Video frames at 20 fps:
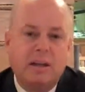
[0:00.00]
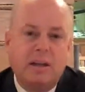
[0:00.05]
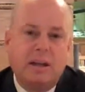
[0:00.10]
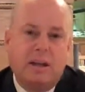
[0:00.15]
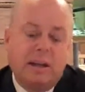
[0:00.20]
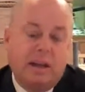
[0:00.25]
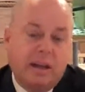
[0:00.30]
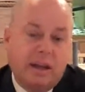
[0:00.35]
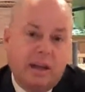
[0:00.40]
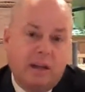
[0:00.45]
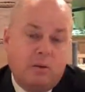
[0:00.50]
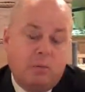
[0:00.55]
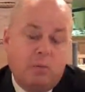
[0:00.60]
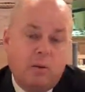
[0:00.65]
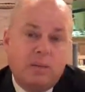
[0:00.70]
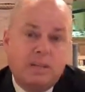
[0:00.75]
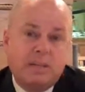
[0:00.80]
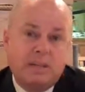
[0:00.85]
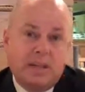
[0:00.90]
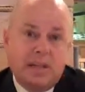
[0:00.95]
and
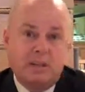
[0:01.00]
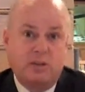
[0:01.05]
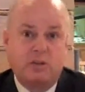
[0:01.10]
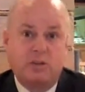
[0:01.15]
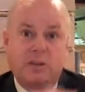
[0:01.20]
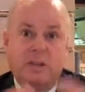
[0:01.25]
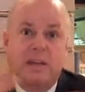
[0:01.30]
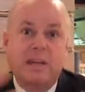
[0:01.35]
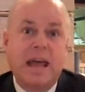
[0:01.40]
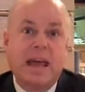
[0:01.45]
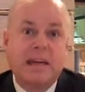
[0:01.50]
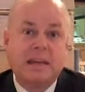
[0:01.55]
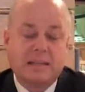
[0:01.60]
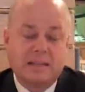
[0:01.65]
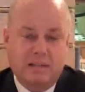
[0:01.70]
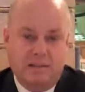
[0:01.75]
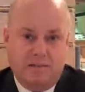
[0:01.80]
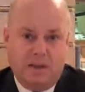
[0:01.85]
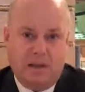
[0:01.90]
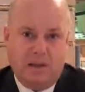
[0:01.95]
we schedule the
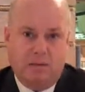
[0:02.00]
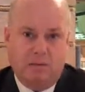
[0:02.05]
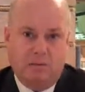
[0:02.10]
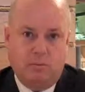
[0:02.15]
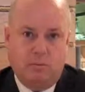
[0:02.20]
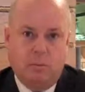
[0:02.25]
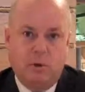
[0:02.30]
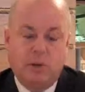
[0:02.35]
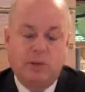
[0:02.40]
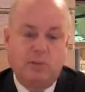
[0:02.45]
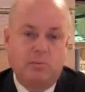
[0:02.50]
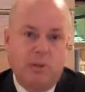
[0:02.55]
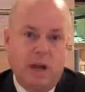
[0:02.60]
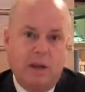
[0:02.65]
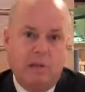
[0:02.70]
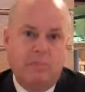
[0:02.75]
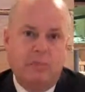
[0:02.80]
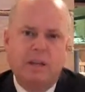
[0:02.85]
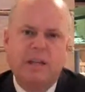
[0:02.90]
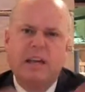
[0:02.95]
next event, which
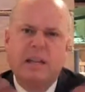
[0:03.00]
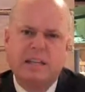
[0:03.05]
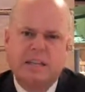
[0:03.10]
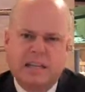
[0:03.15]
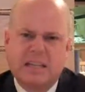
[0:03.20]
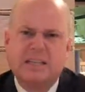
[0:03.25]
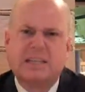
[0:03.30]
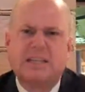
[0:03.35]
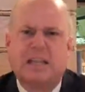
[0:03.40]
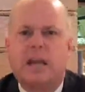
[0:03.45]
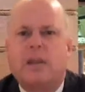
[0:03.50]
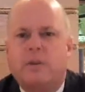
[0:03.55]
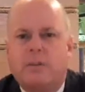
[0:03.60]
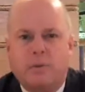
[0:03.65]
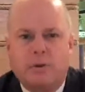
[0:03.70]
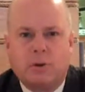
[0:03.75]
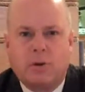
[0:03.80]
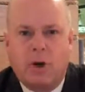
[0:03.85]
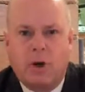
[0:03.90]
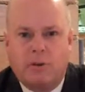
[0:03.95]
might be, let's get together
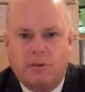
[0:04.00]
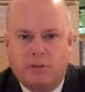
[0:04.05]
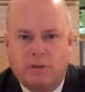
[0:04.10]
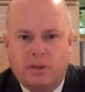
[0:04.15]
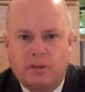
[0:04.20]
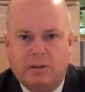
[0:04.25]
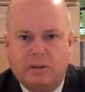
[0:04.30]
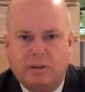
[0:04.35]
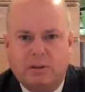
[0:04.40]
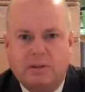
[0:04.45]
for coffee.